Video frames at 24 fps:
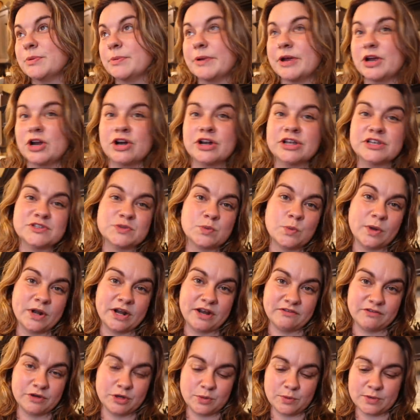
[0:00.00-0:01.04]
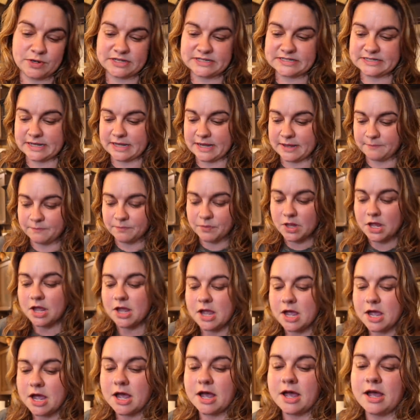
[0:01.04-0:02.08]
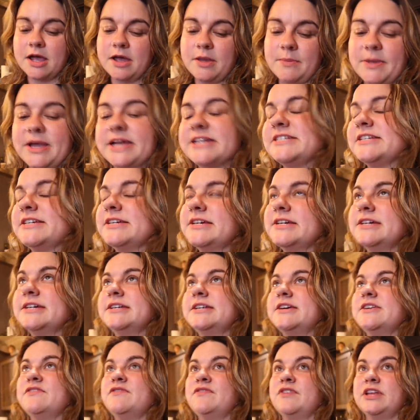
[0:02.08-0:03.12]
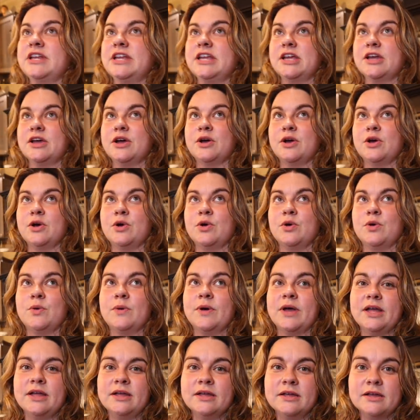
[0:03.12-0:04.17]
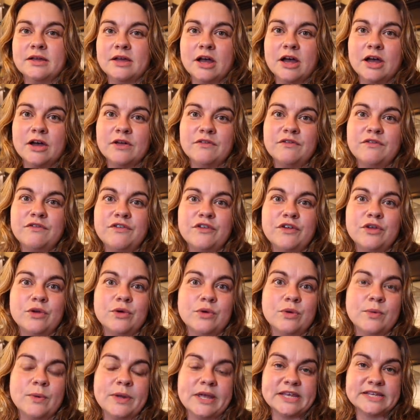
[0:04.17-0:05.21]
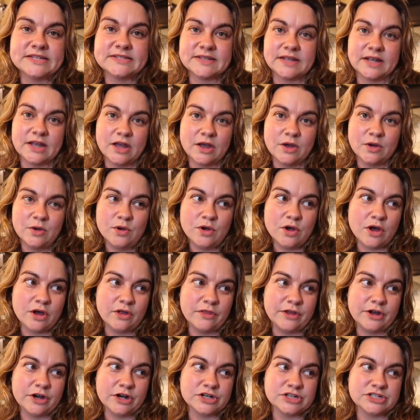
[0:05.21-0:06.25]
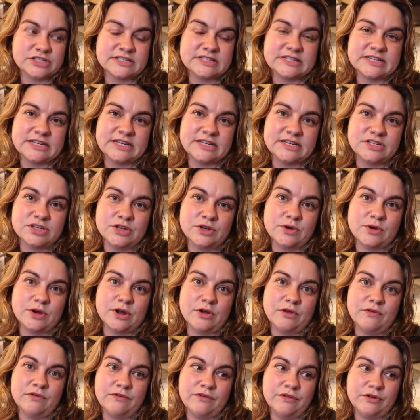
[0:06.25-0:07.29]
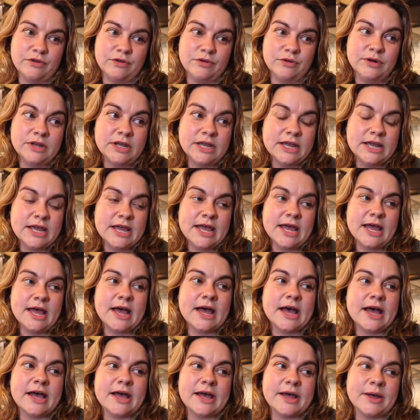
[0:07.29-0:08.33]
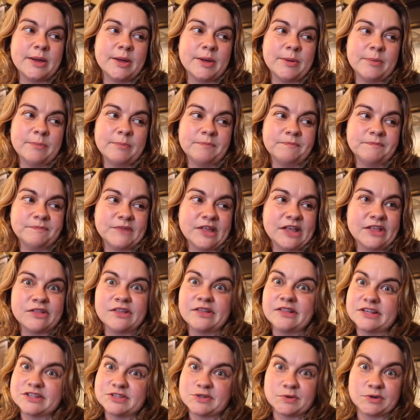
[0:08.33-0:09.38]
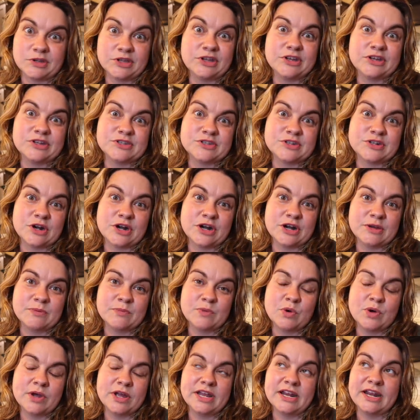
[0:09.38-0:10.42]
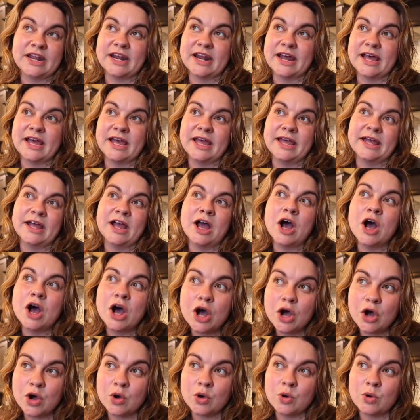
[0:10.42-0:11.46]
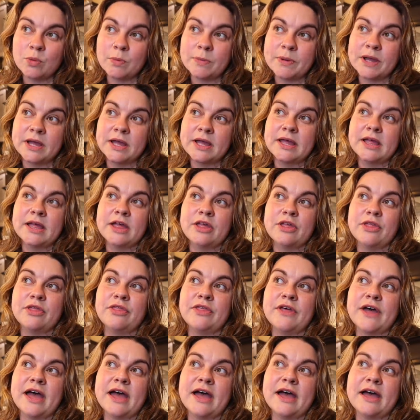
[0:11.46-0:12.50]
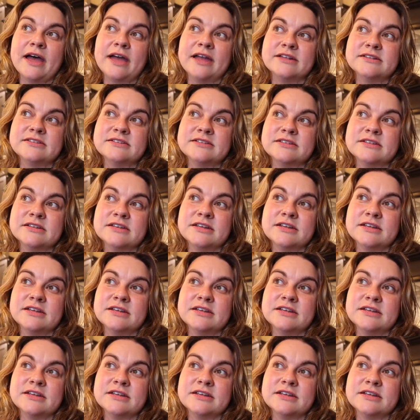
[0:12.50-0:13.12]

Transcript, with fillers: preparedness, whatever you want to say. Um, I did a video a few weeks ago called The Urgency to Grow Food. Um, I think that's a really good starting point and I hope that